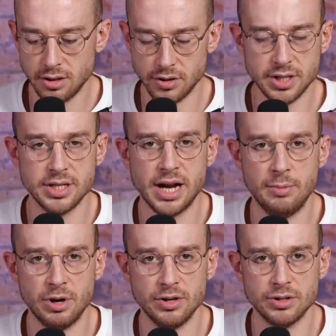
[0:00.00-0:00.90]
You know, this is an
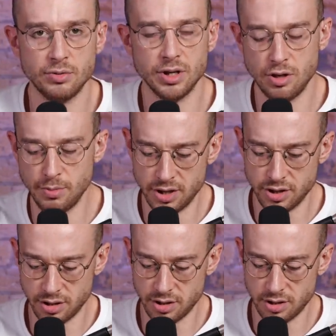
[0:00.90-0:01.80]
element of the story that you
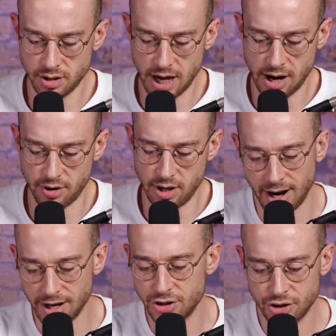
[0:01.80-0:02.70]
mentioned, Aaron.
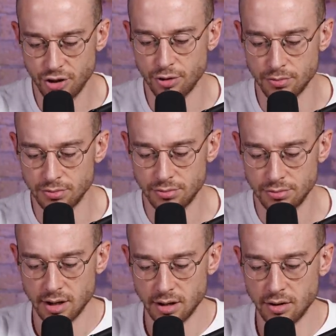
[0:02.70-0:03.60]
I assume
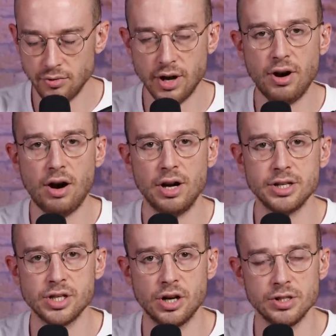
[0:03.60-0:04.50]
there are
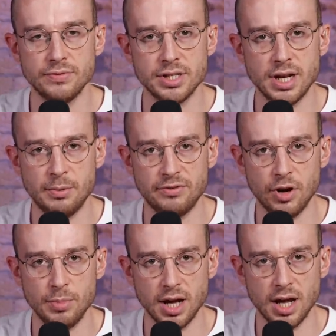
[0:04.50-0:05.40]
undertones of
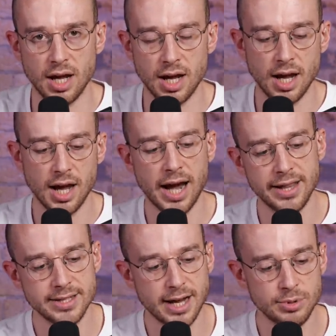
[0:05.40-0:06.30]
Islamophobia here. At
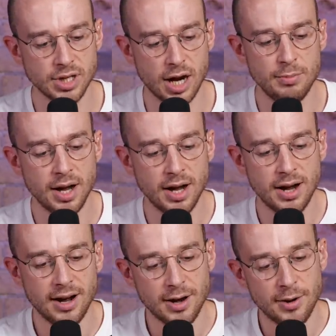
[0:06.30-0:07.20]
the same time,
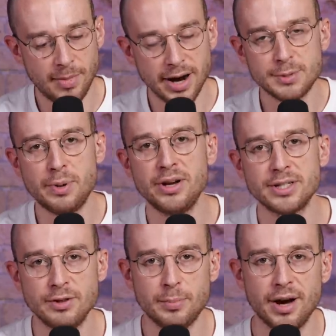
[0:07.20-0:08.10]
my experience
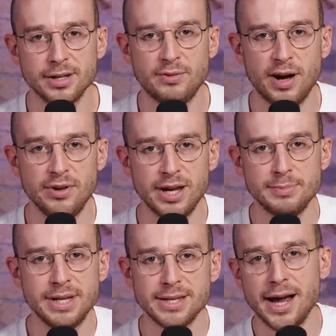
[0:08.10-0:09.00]
over the past 5 years
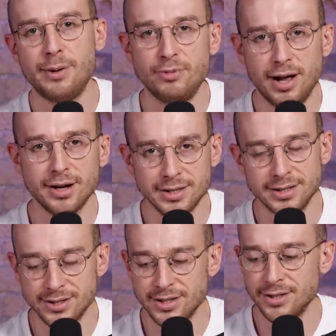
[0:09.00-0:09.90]
means I am
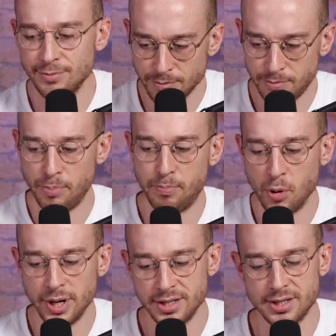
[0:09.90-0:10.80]
reluctant to
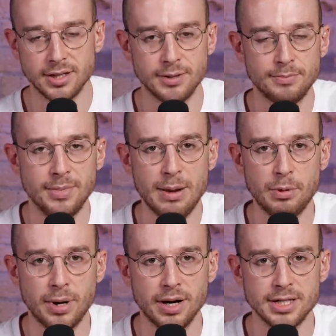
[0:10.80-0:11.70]
point to Labour
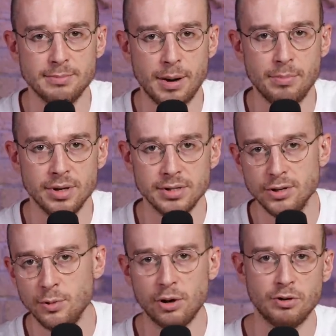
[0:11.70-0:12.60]
Party members
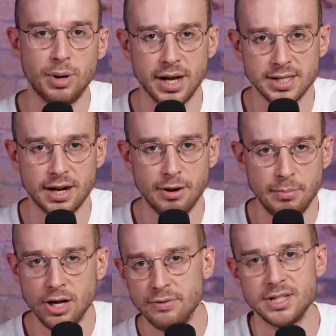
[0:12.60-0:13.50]
who want to replace their
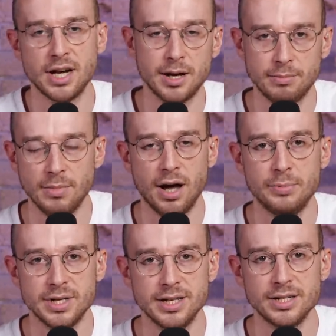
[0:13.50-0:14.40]
MP. Obviously, I
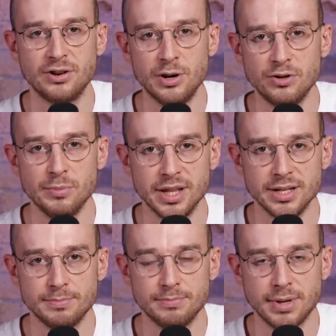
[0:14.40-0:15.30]
100% disagree with them in
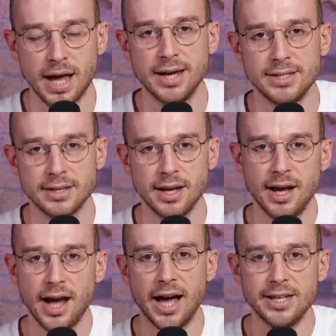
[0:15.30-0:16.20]
this case
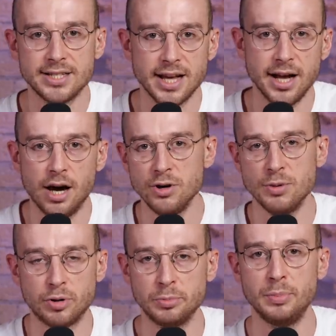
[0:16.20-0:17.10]
and say, oh, you're
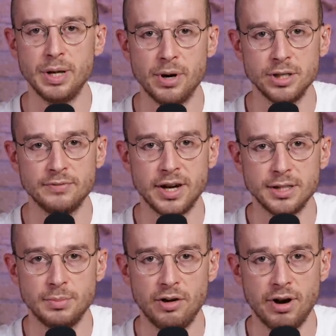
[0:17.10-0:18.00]
probably
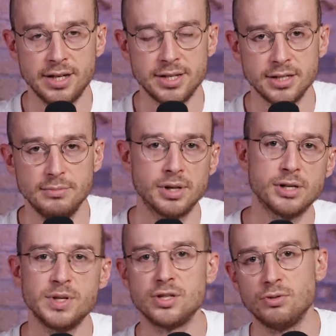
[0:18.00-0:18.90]
motivated by racism, because
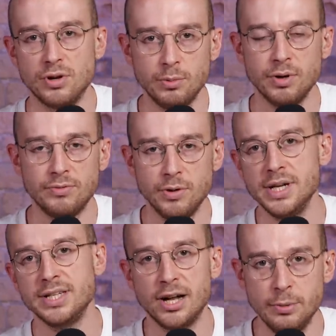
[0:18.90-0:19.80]
we saw it with
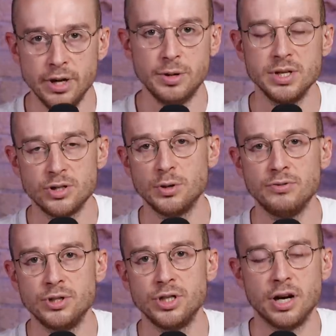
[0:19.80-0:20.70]
Louise Ellman and we saw it with
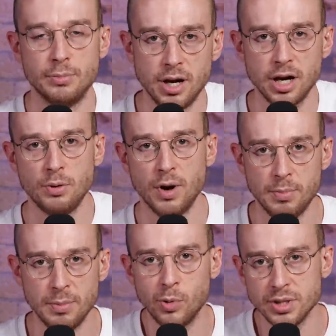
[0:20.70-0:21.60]
Luciana Berger, where
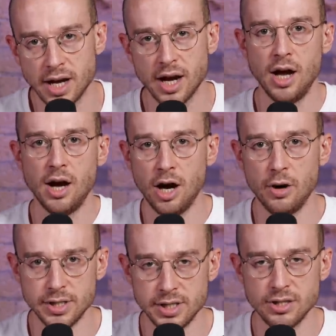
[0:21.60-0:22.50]
people were saying, oh,
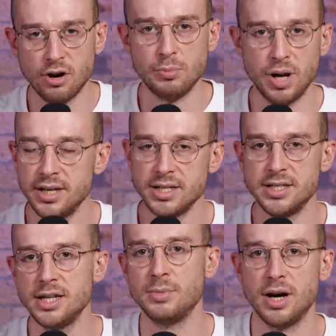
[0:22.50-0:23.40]
it's these horrible
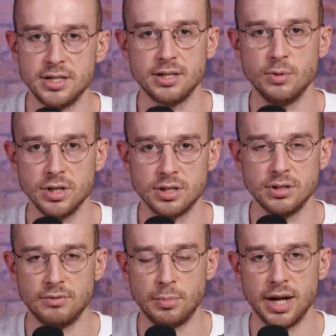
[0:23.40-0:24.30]
anti-Semites that want to
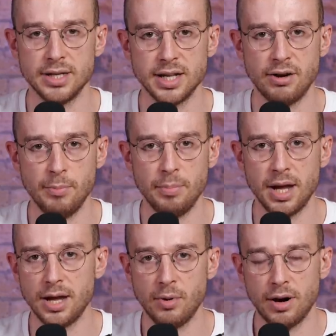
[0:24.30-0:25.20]
replace their
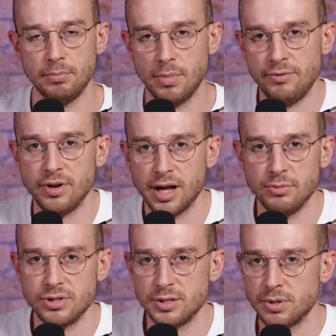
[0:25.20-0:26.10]
MP, where I think that
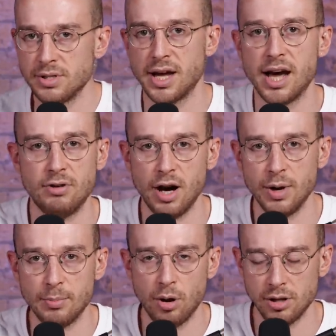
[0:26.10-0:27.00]
was just because they had
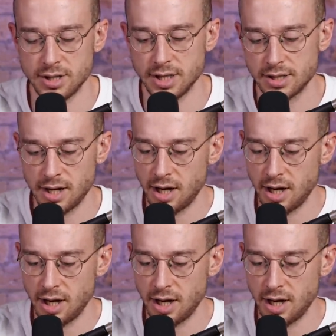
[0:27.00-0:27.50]
right-wing politics.